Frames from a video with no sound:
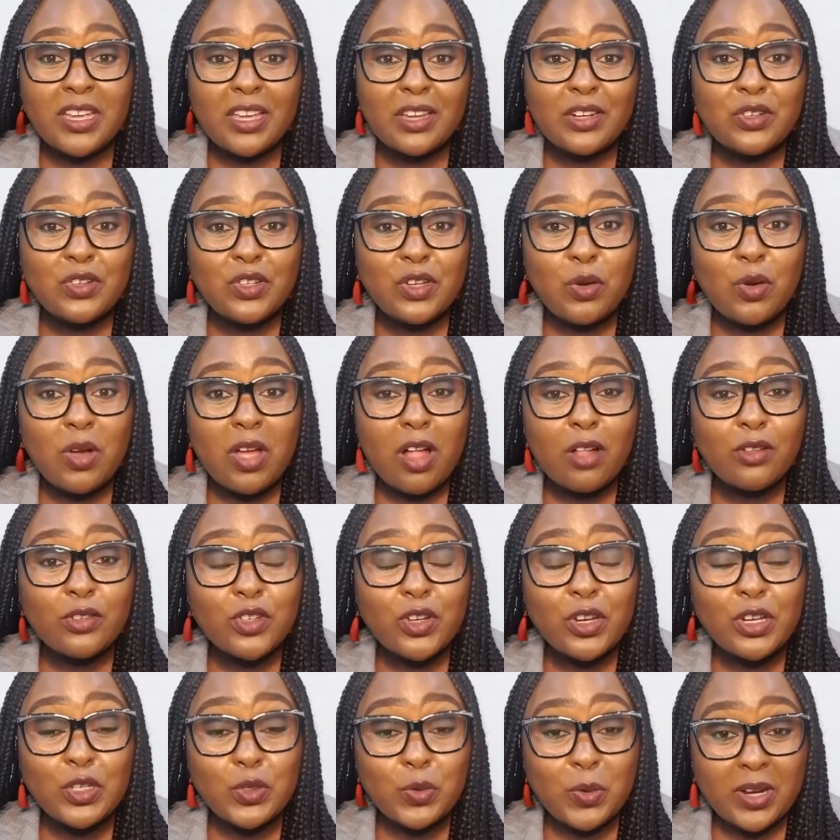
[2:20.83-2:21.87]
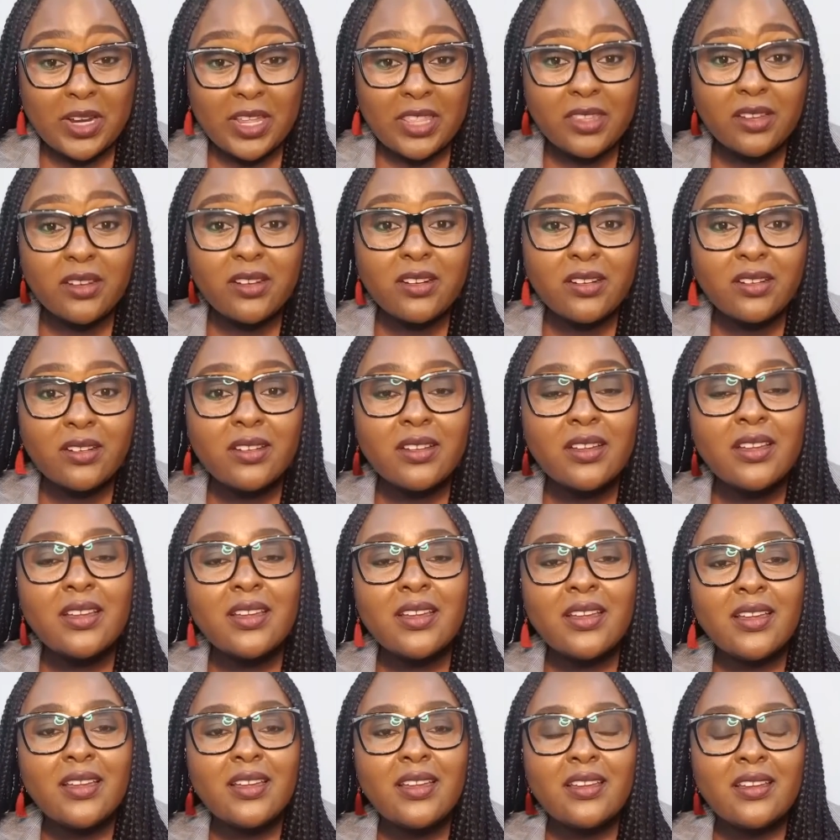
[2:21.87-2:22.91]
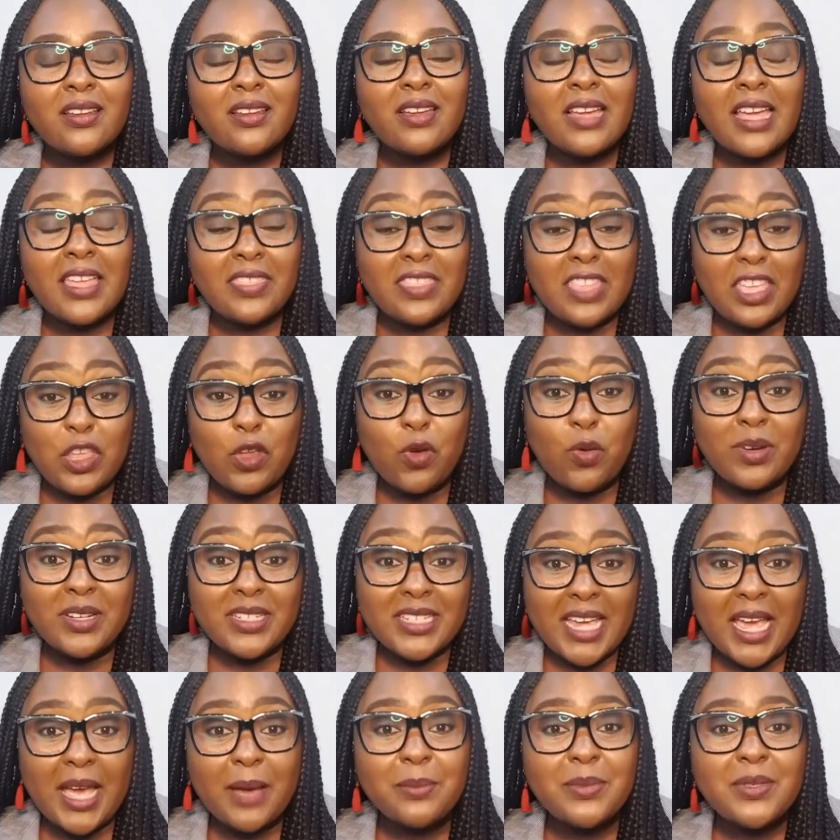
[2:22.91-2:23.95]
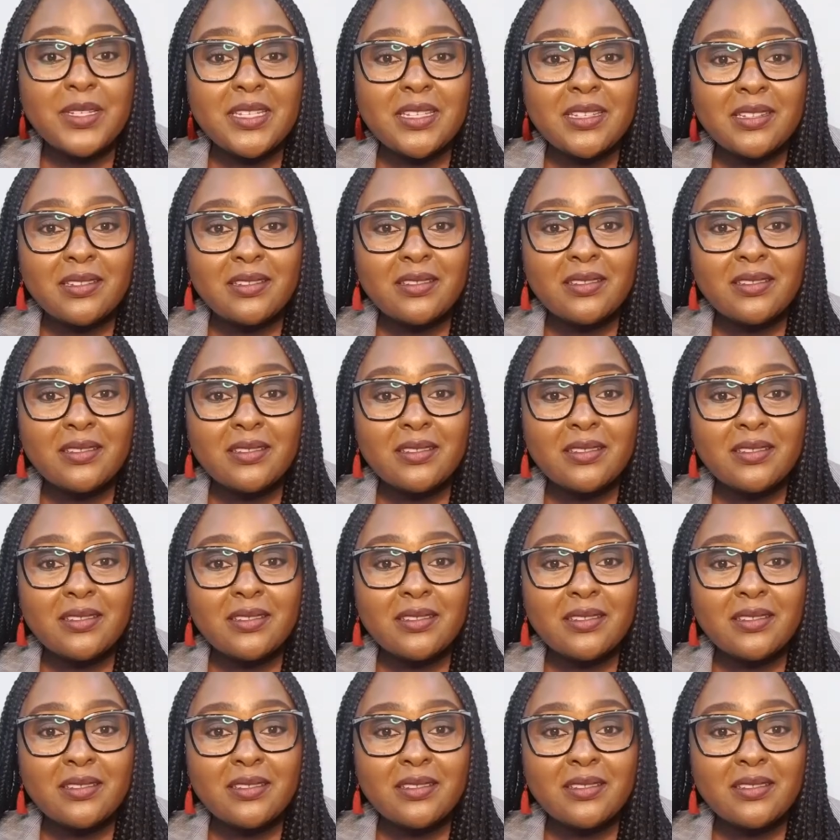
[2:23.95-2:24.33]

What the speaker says: country or culture into another, and then you adapt.